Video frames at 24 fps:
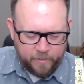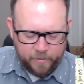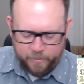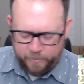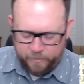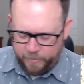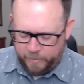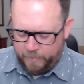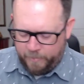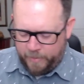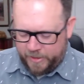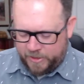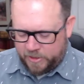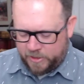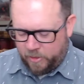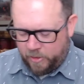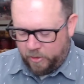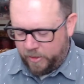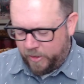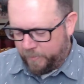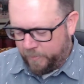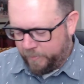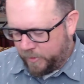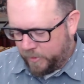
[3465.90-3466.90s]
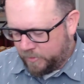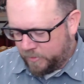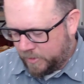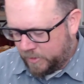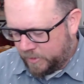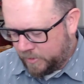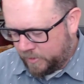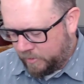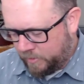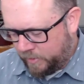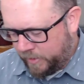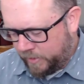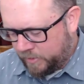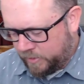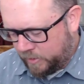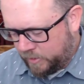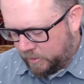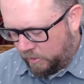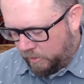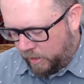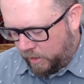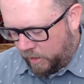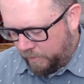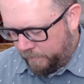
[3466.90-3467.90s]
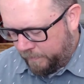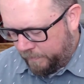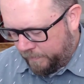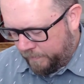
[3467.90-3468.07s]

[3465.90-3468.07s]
We might just go ahead and post this on Instagram.